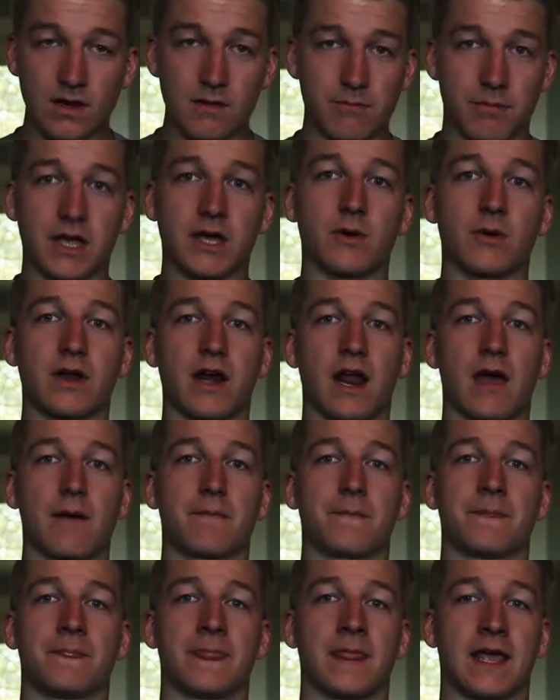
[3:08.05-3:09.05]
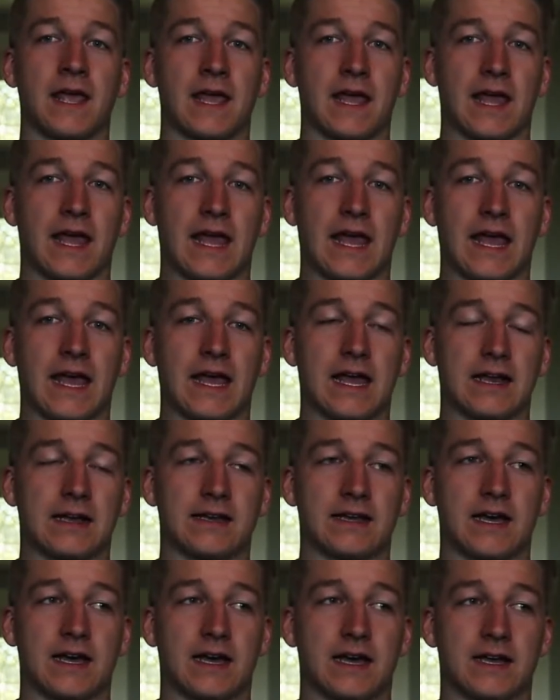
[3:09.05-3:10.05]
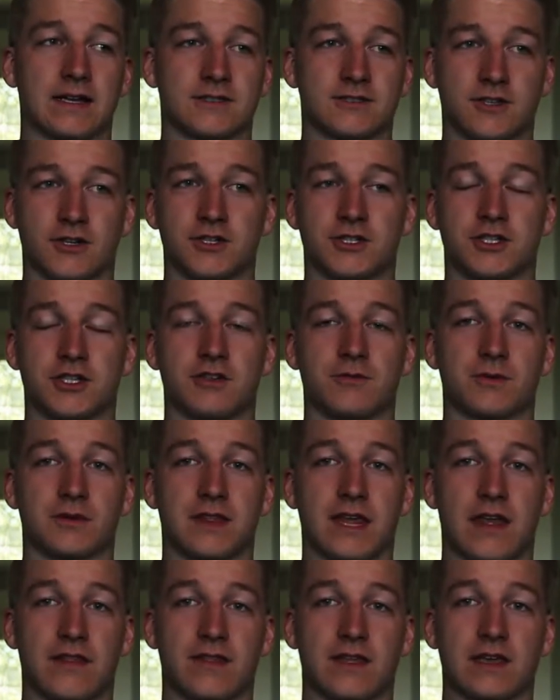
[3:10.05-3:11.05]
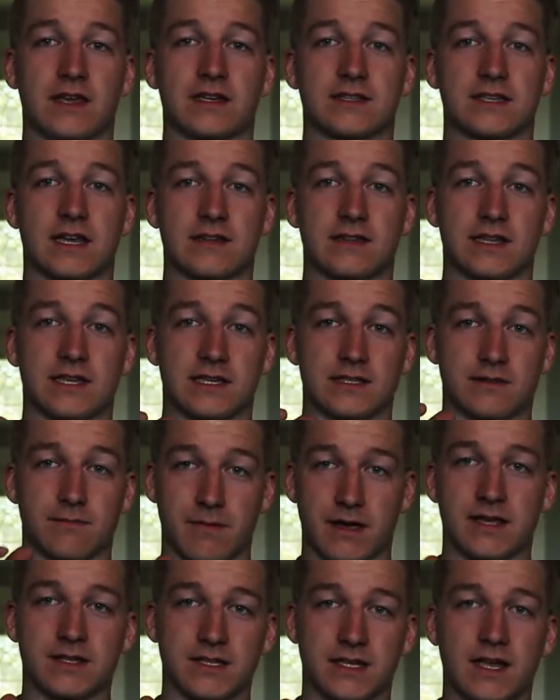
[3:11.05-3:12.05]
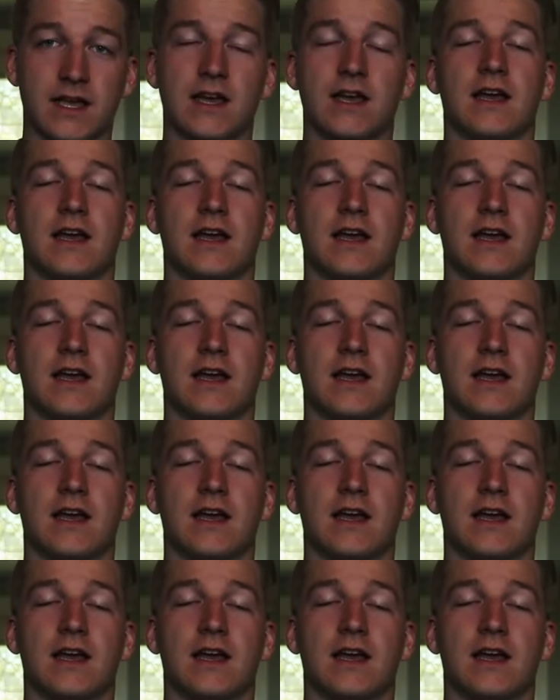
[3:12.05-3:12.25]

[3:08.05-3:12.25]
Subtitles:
Pick one up and start shooting with that thing, because that thing is amazing.